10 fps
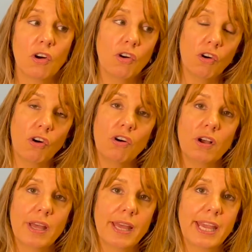
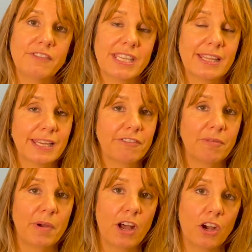or if there's anything
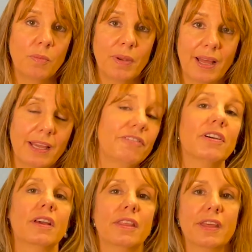from home
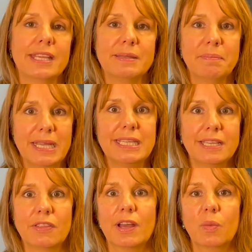life that is
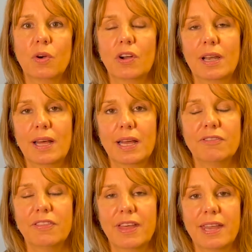impeding on their work
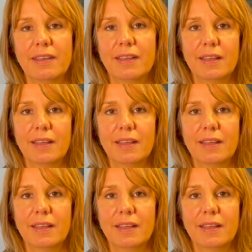life, then